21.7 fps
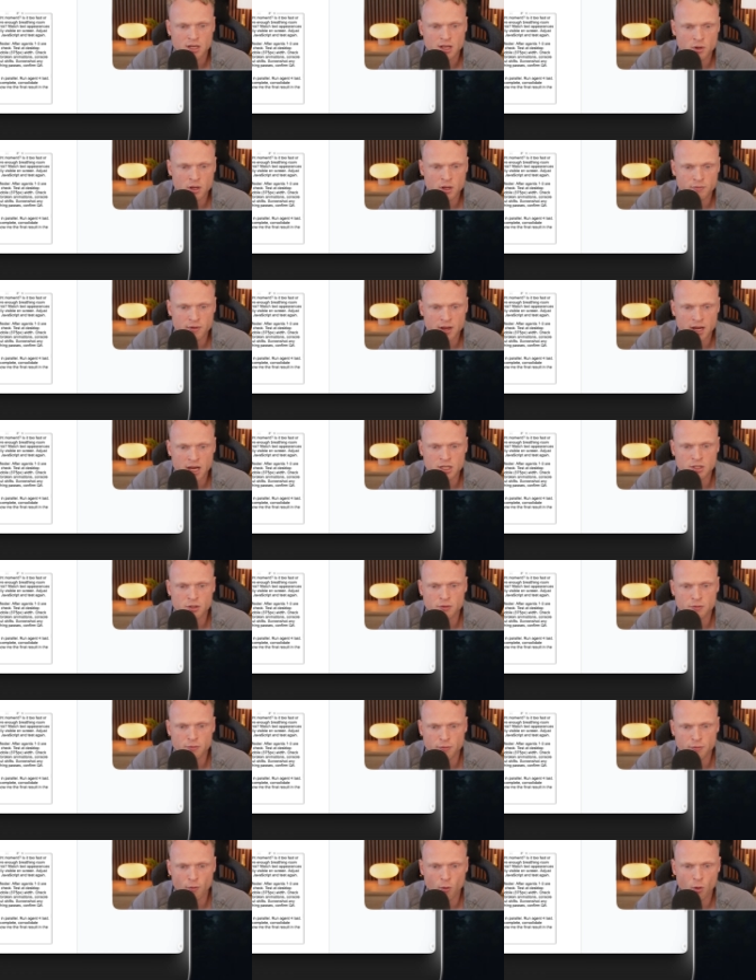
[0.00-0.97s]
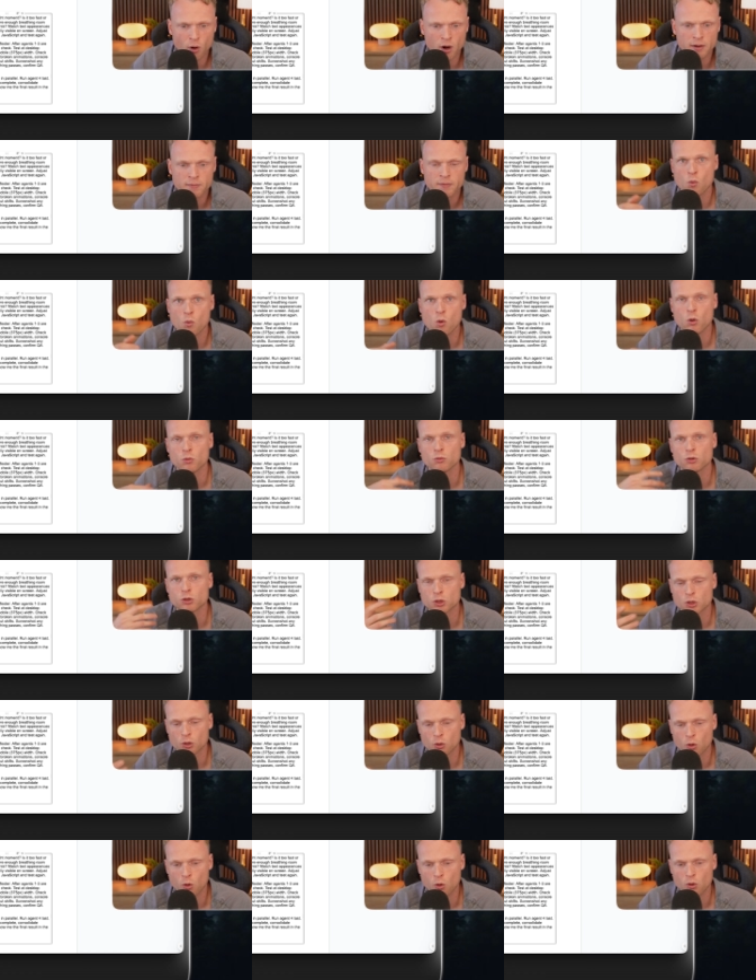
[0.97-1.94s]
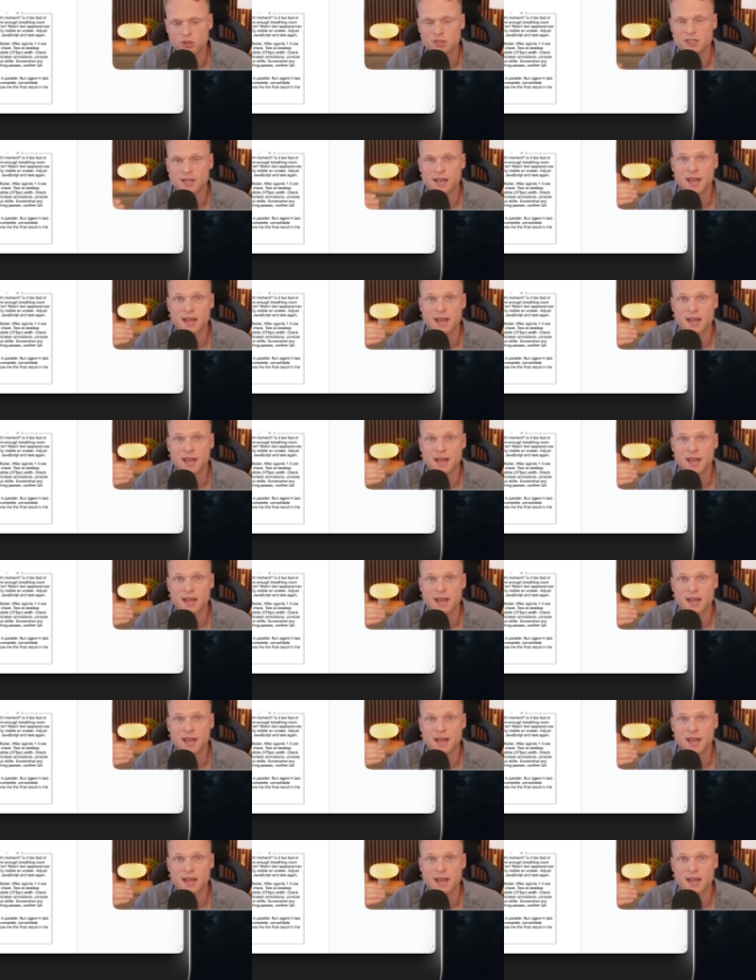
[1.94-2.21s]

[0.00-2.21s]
we have Agent 4 who controls